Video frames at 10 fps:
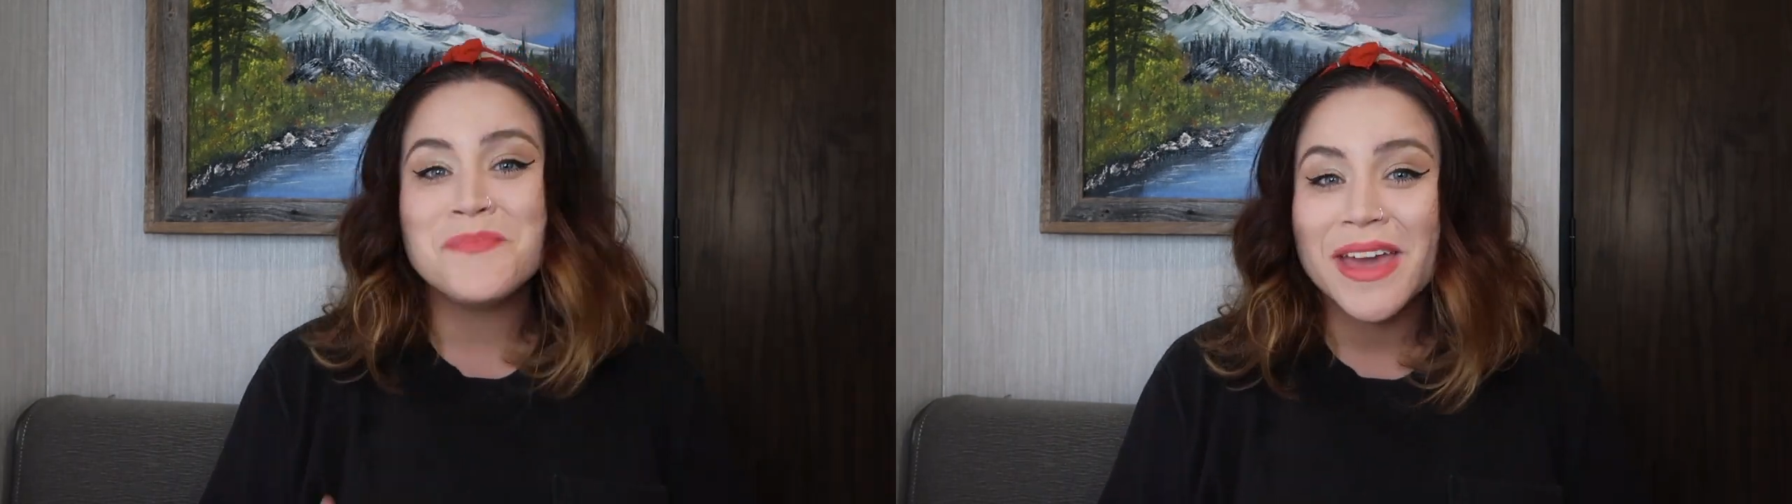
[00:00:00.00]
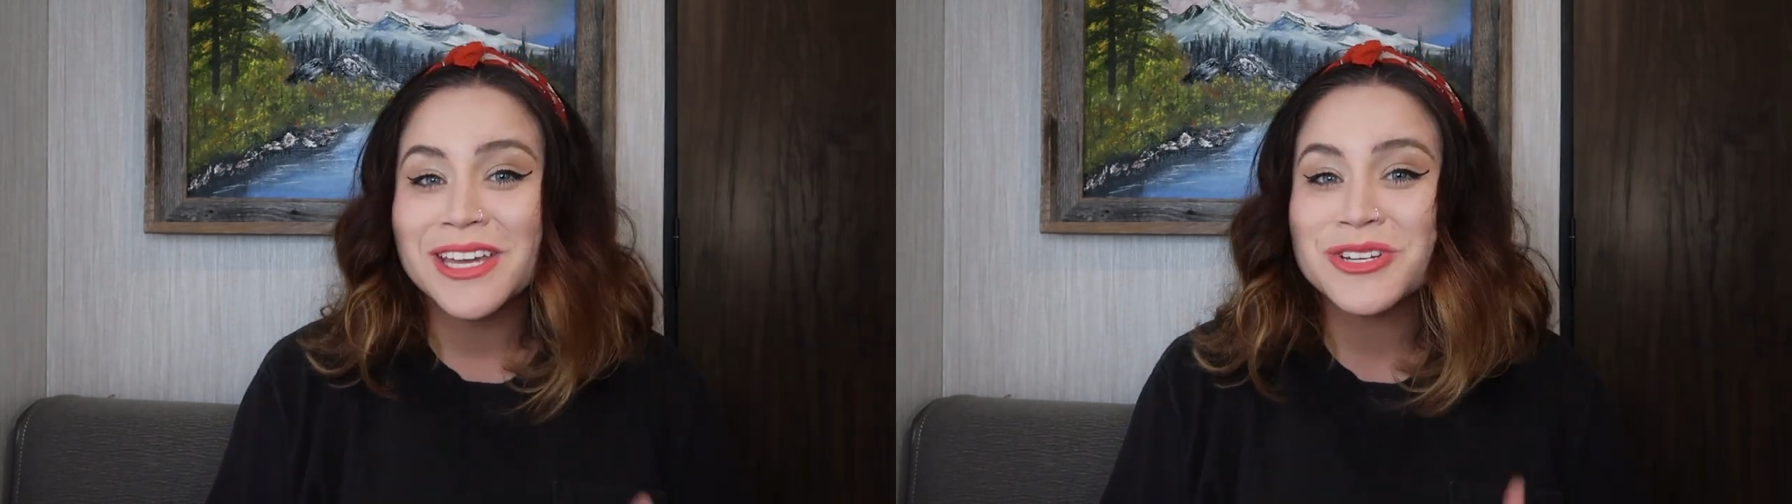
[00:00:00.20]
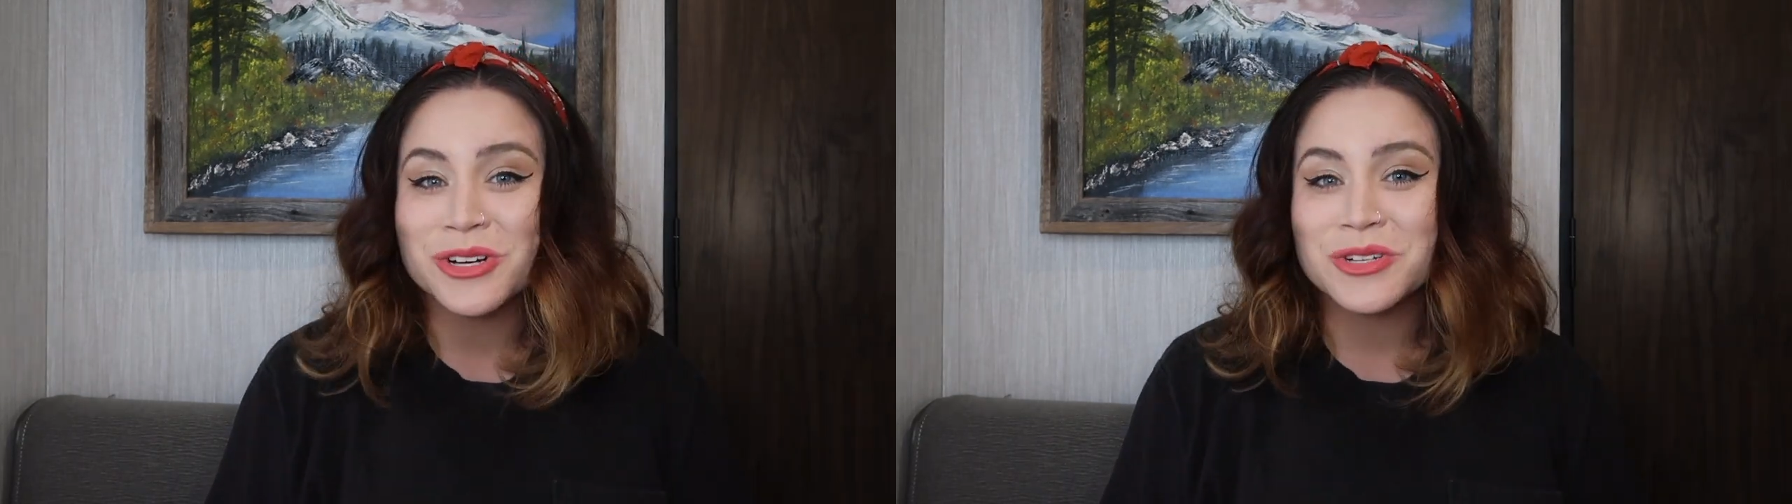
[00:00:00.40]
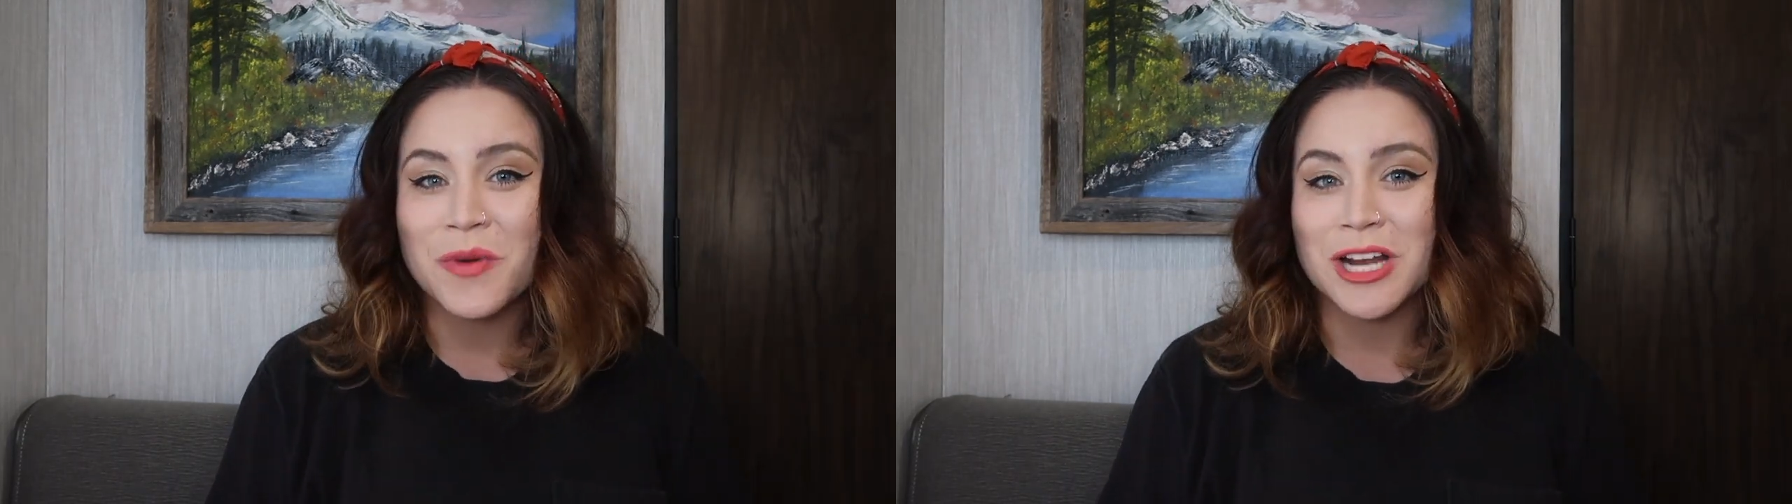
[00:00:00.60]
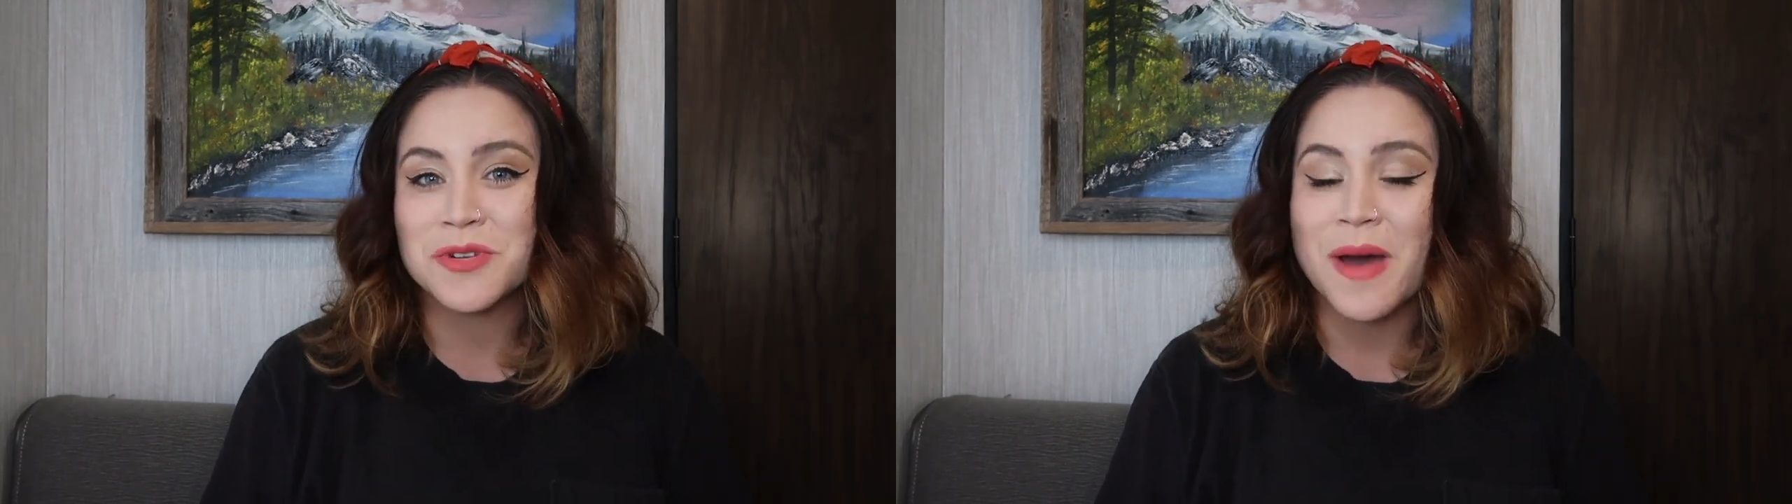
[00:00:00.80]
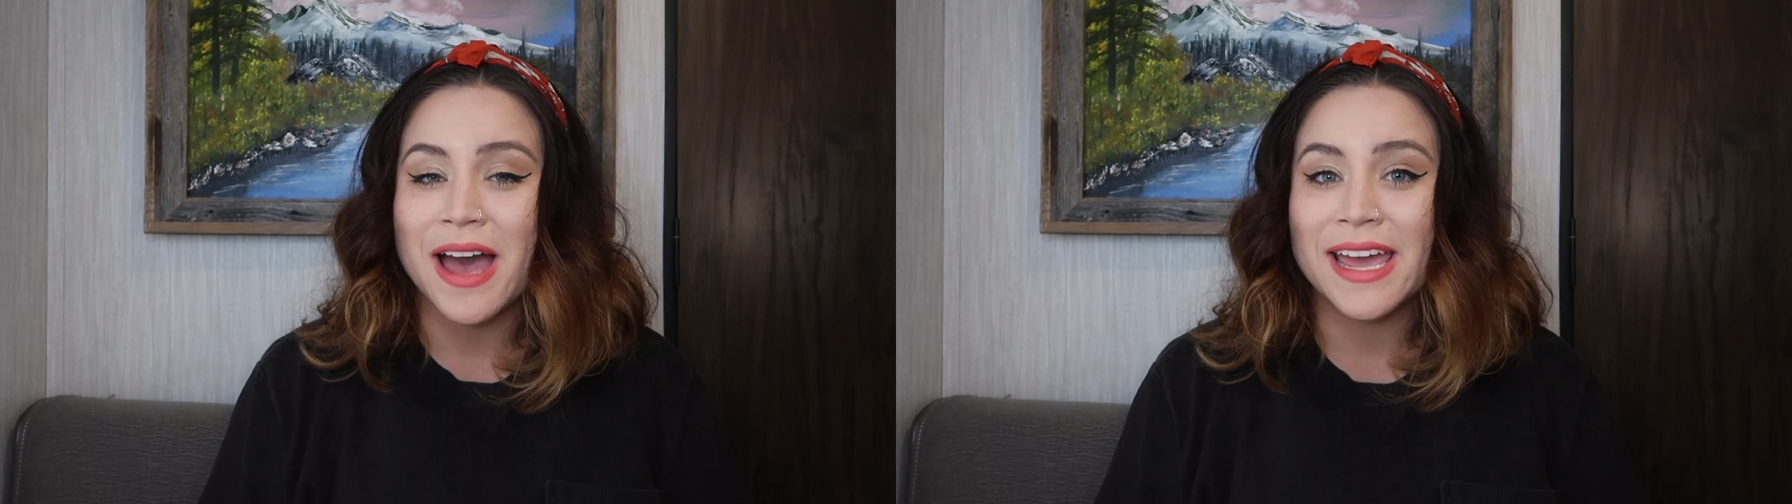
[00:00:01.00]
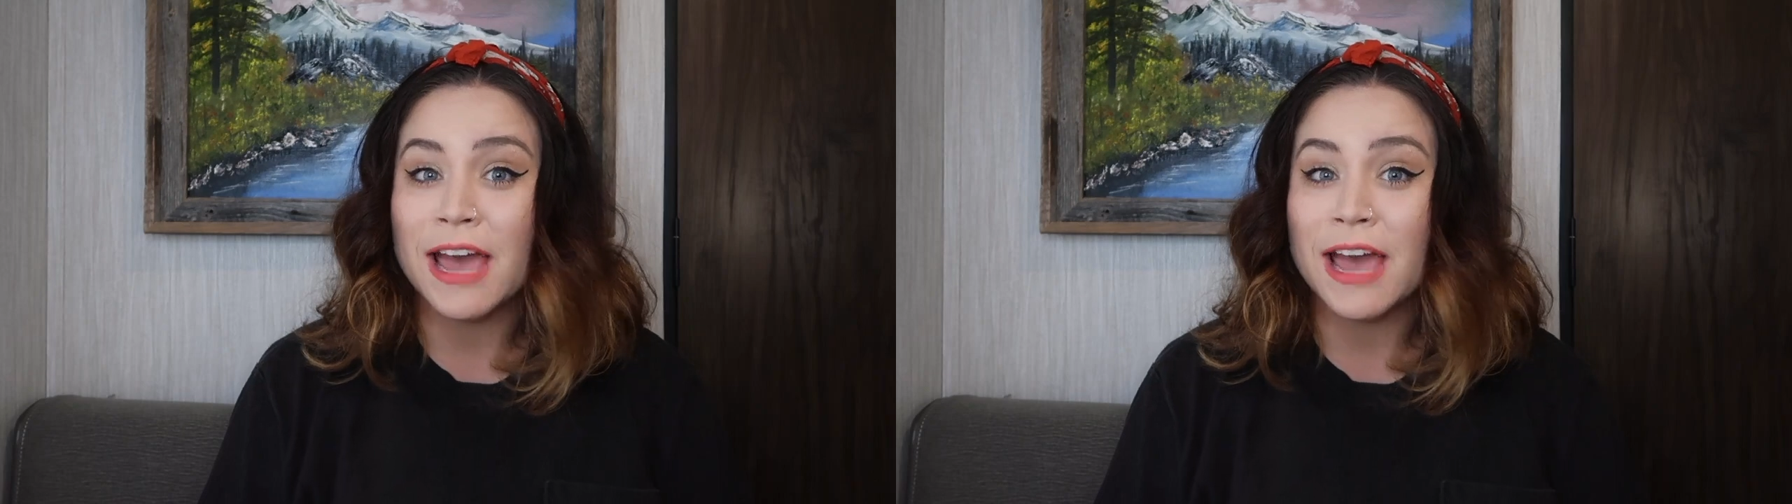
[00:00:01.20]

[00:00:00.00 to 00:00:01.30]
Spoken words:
Make sure to watch my